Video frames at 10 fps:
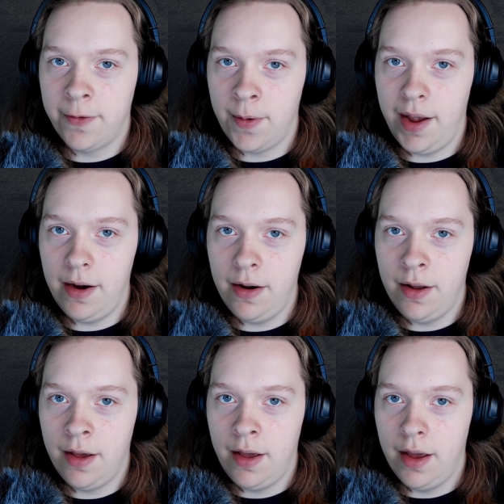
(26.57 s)
created,
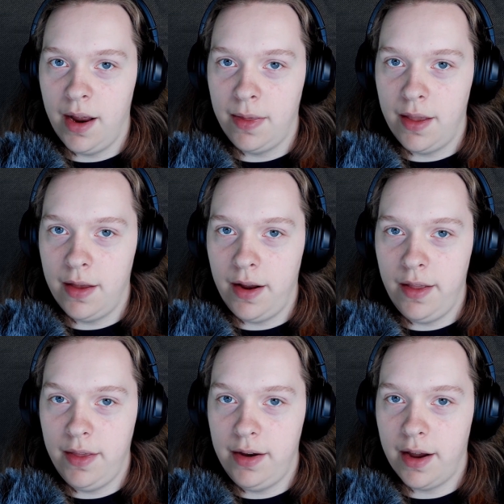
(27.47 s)
and then
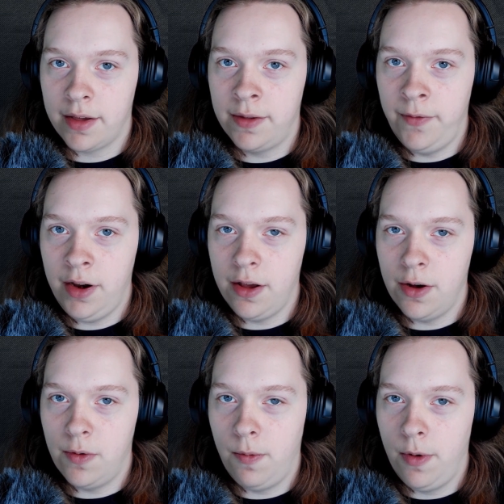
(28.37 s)
in the next
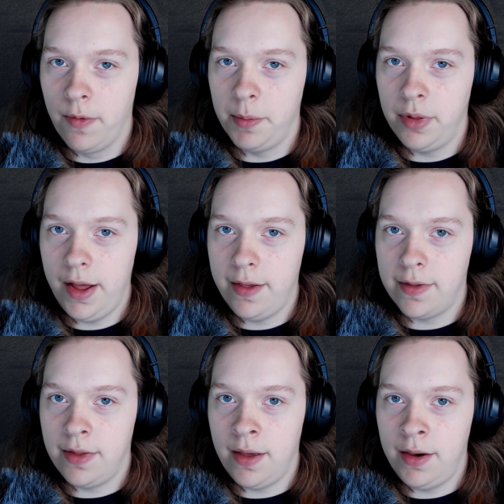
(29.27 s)
video, we'll replace
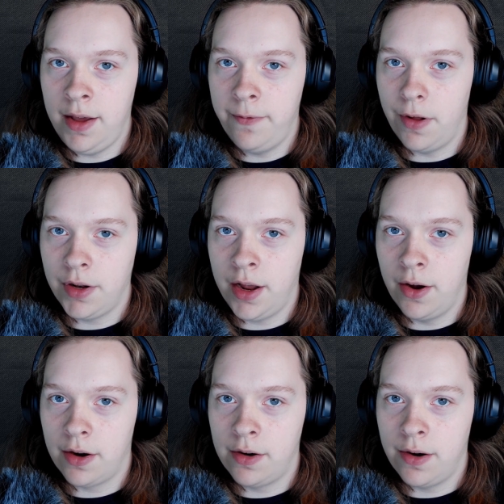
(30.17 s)
the default
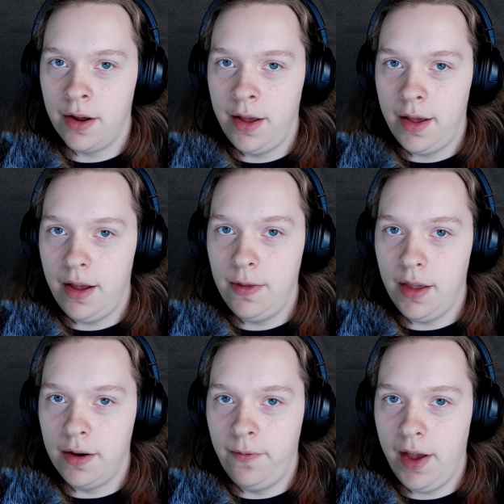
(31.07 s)
character in the
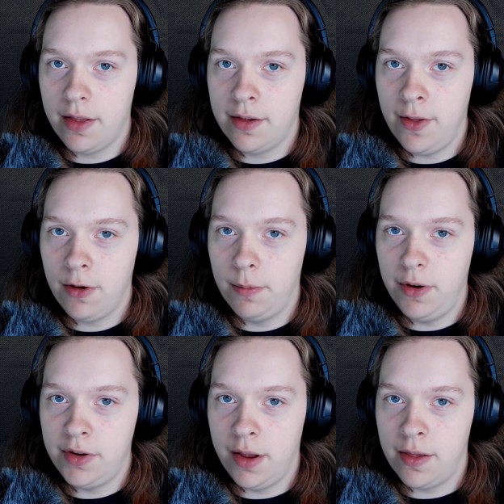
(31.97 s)
advanced
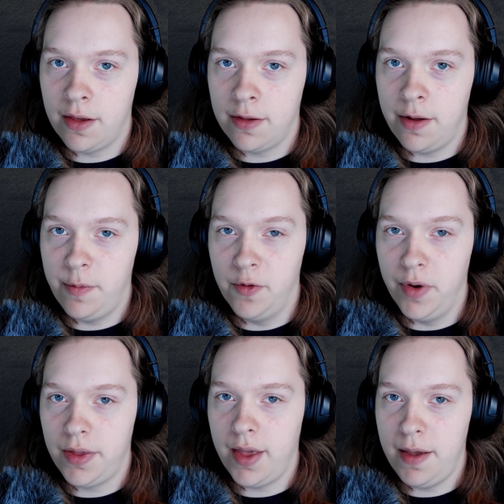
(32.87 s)
locomotion system
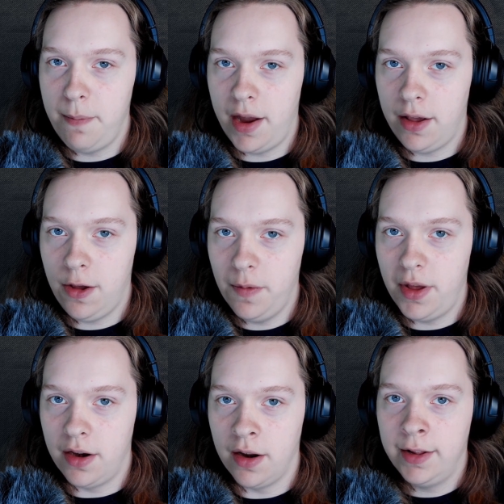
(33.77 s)
with a
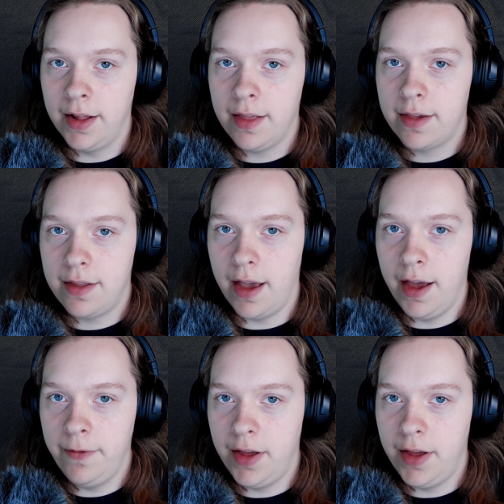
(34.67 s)
metahuman. Let's dive